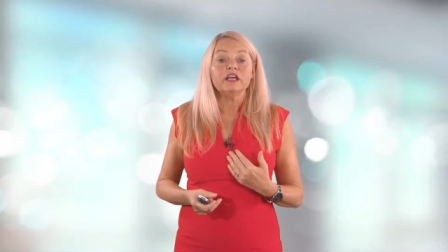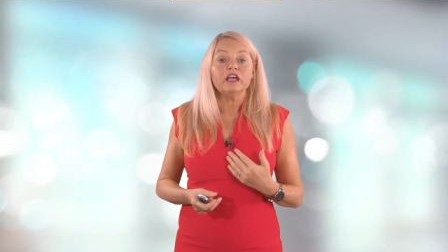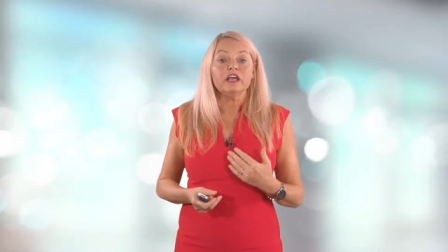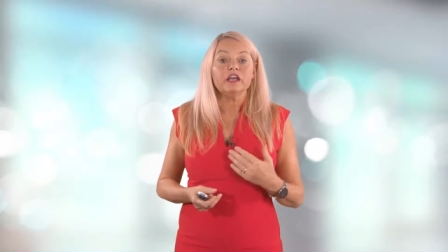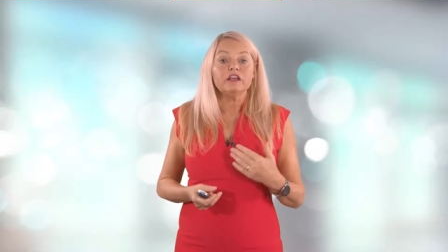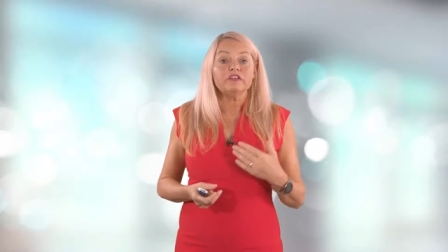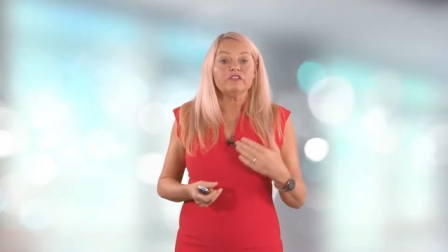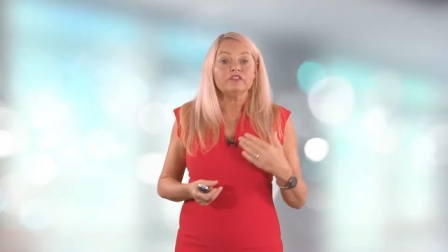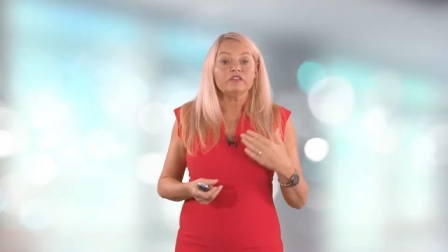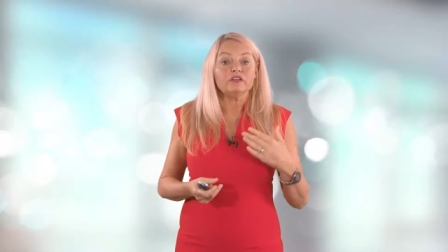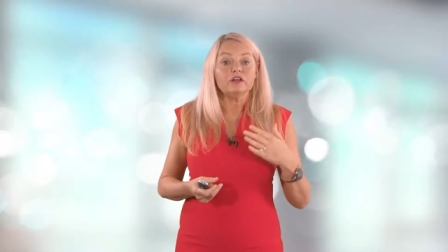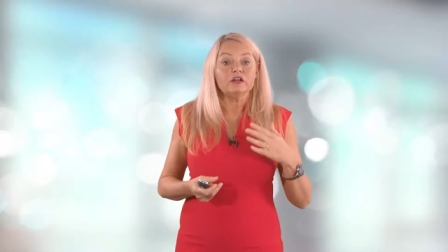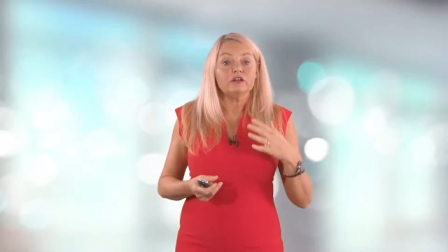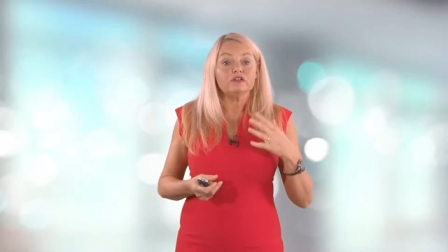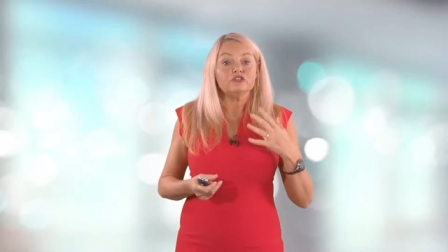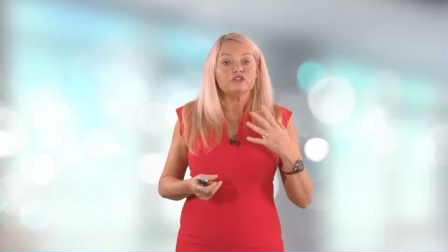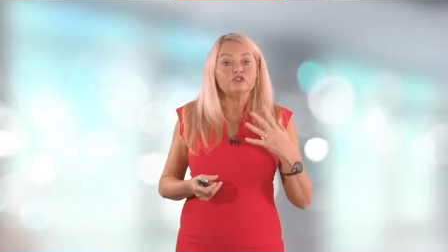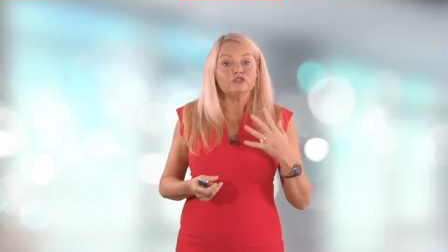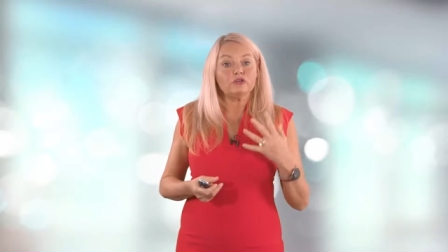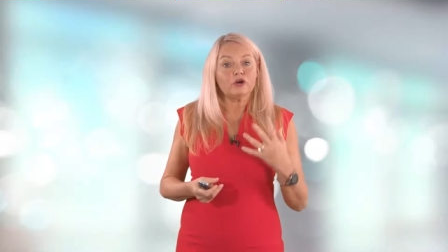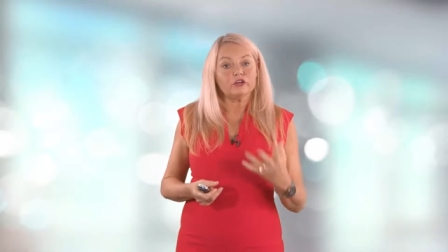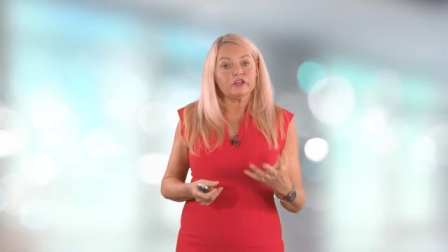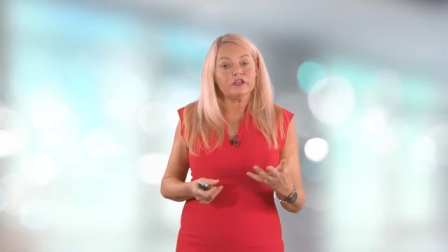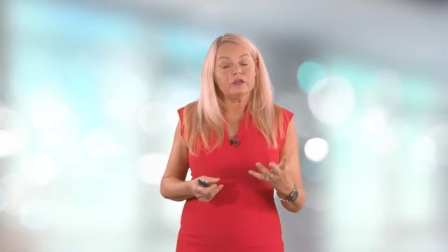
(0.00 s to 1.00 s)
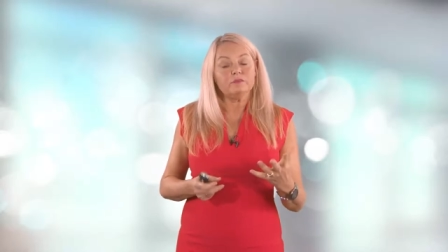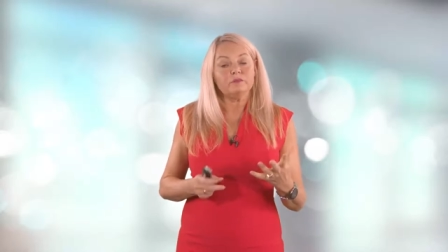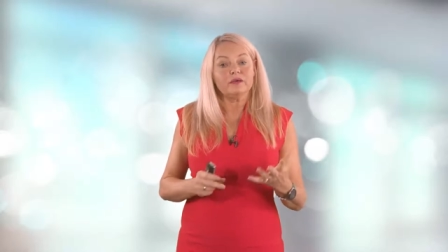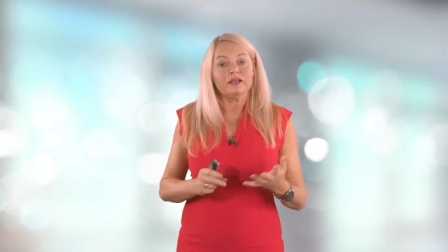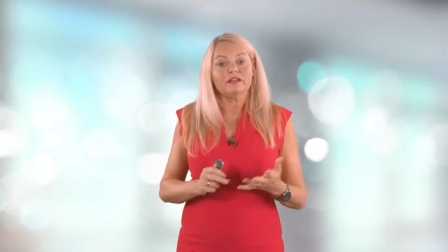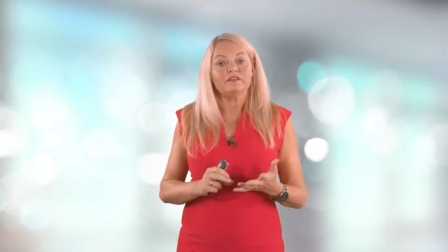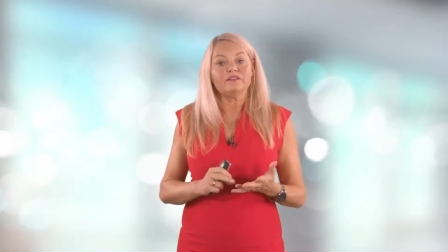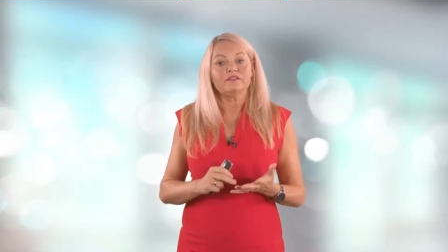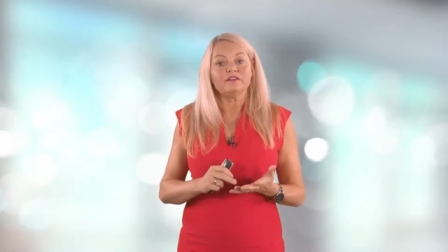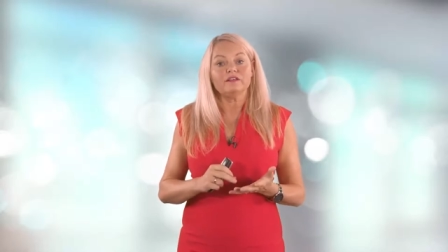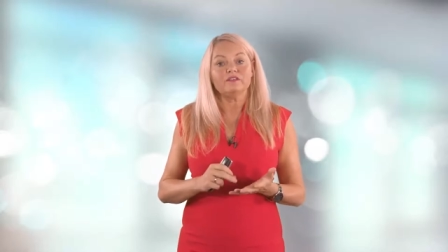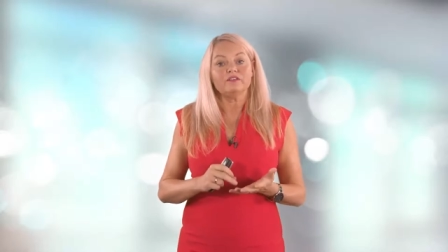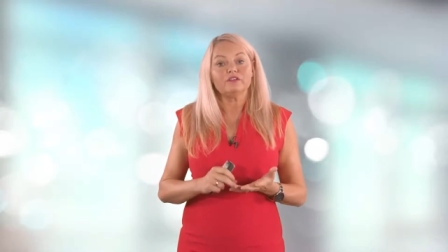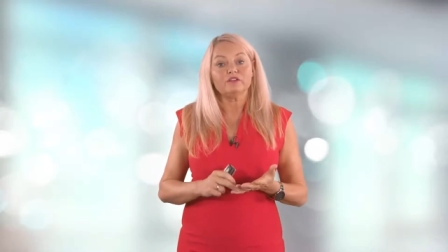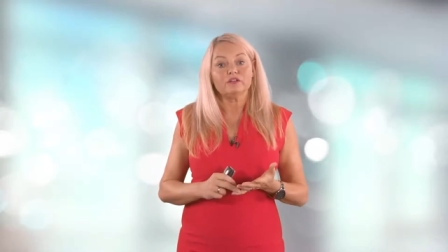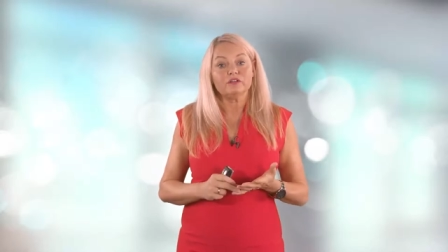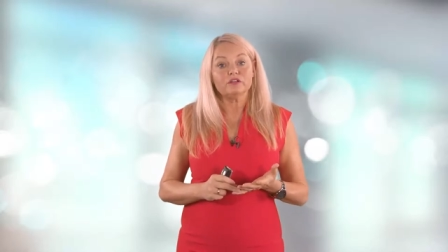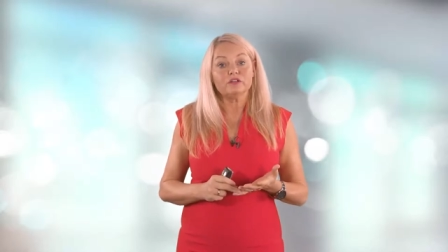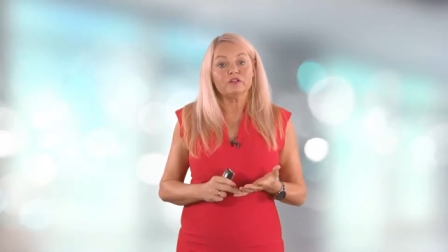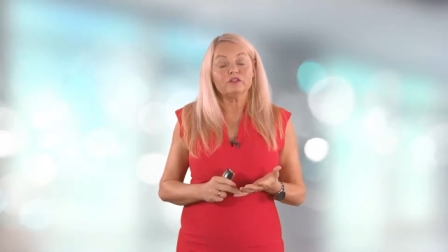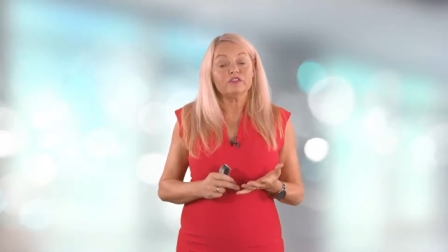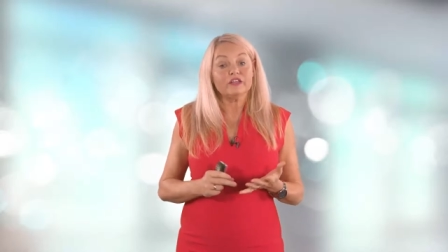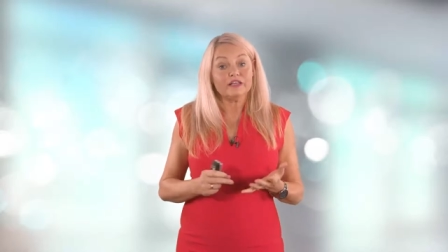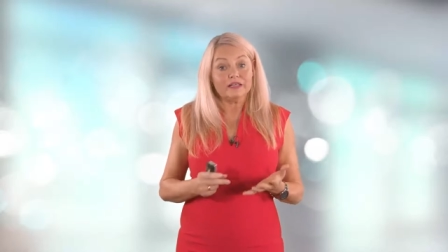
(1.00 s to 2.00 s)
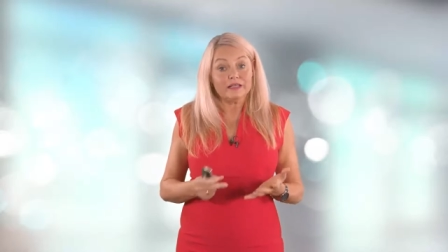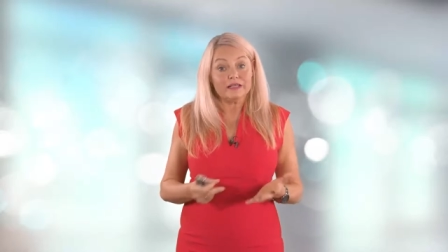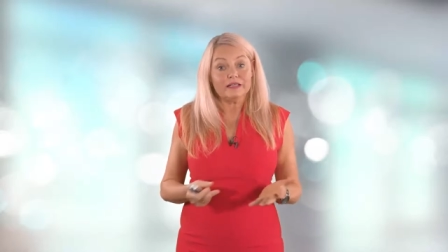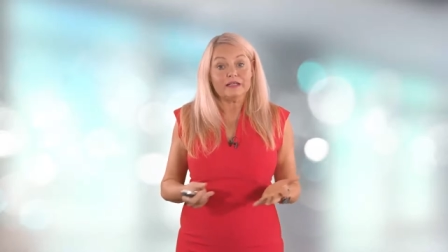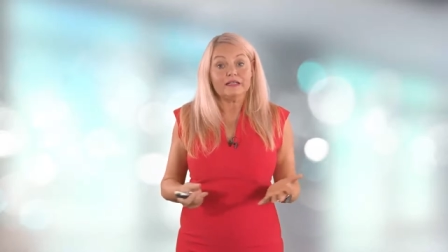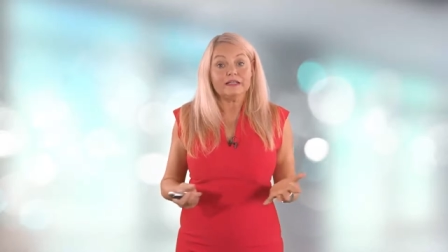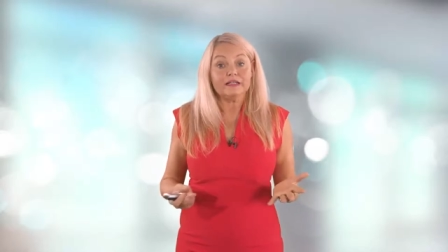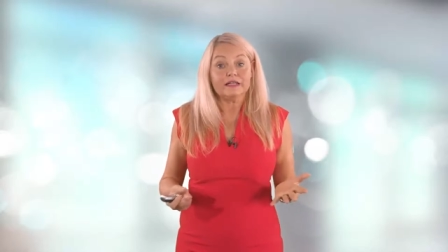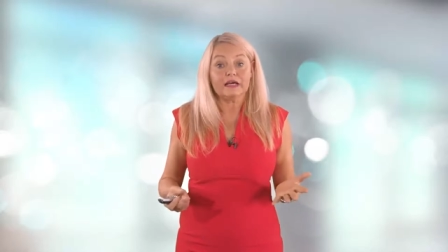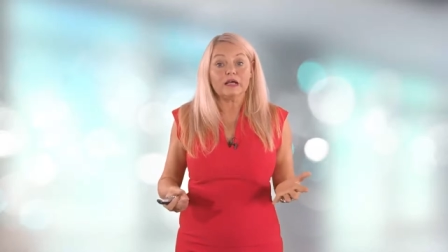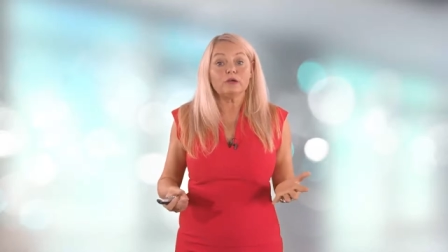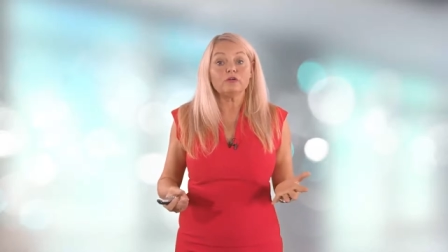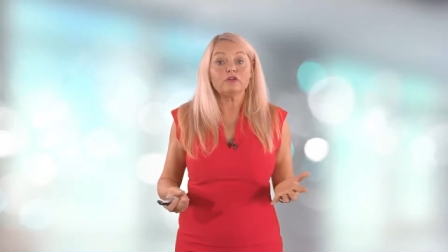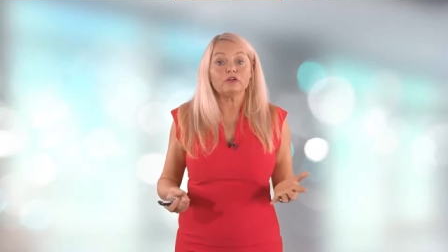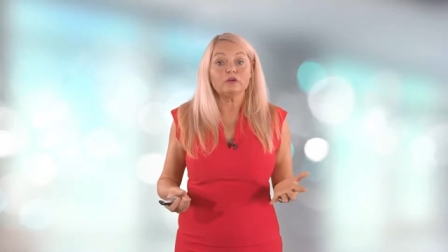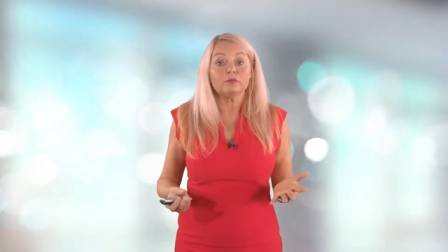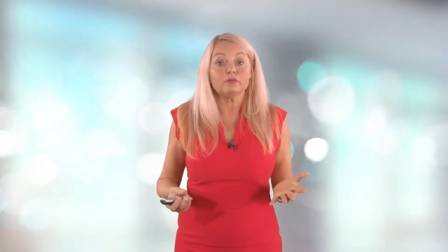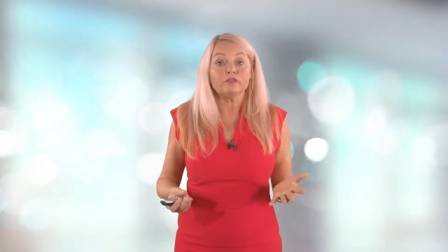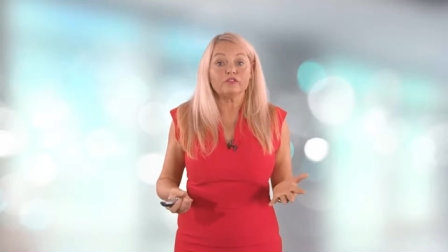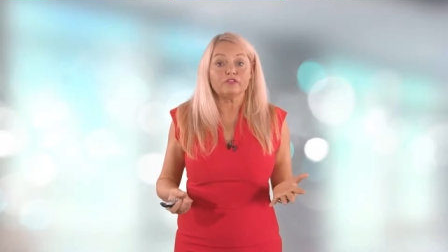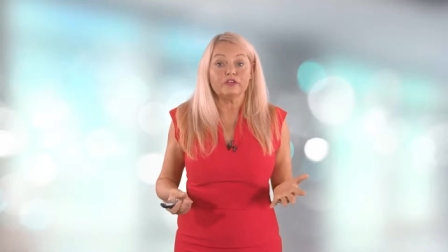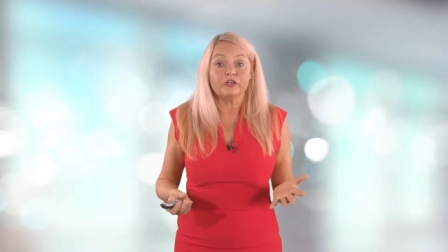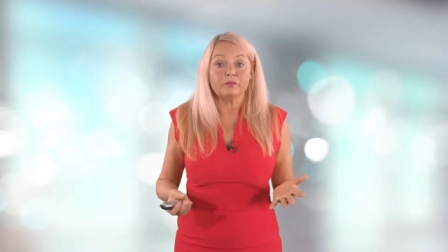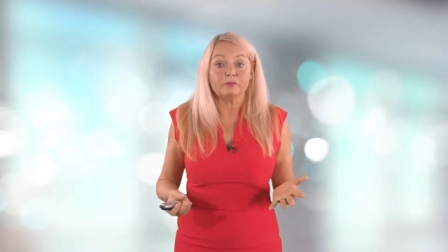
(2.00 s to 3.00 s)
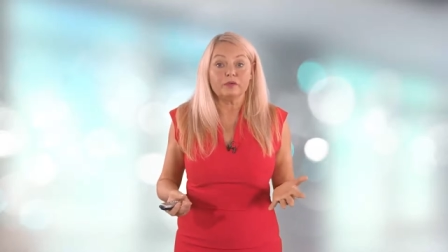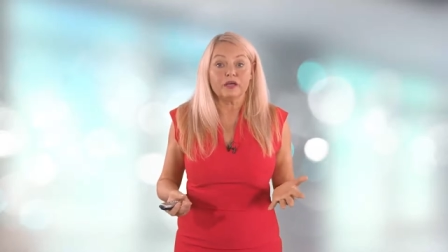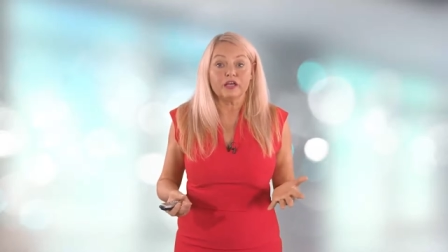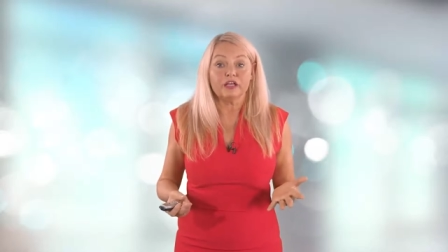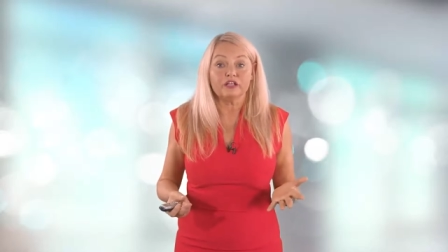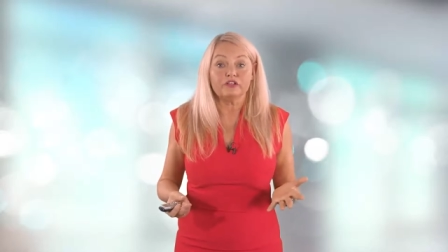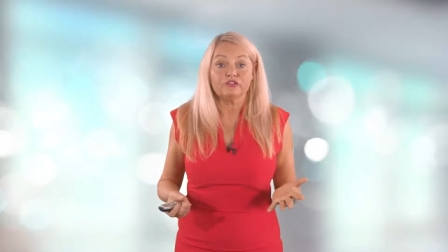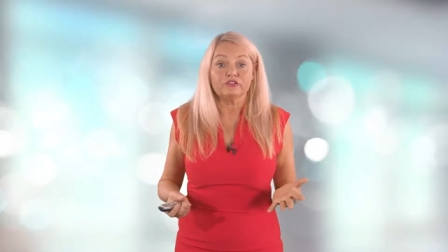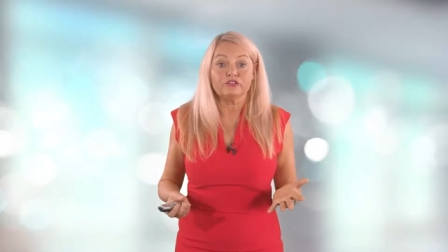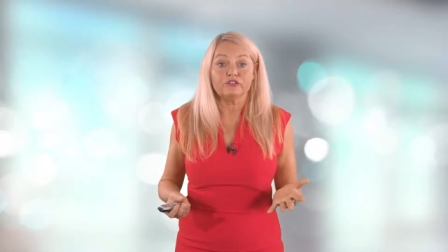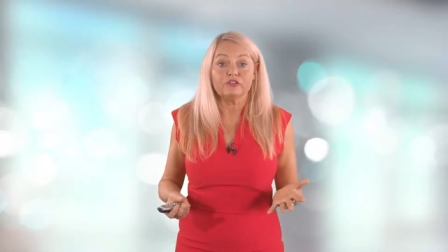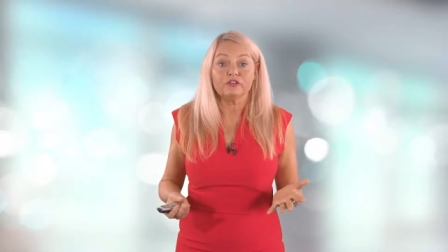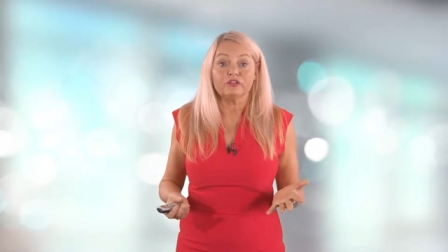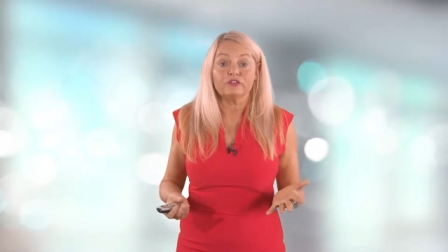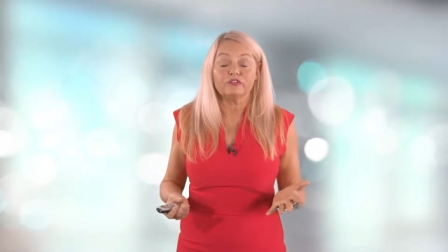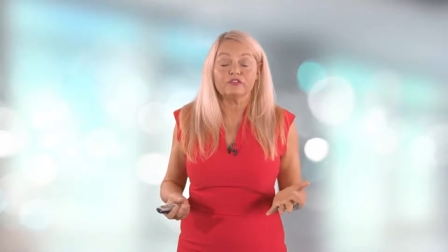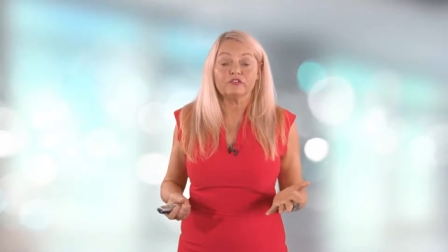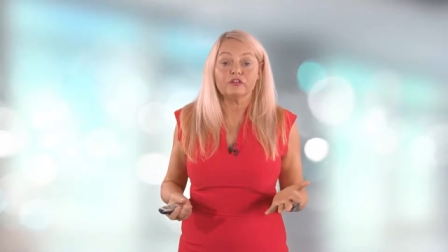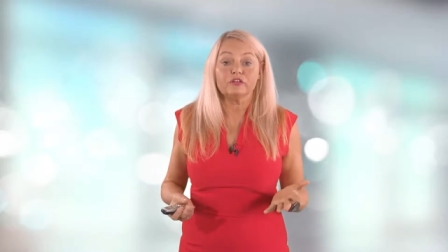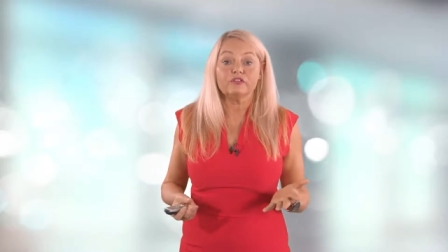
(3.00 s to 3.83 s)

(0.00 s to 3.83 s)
is documenting the, the healing outcomes for your patients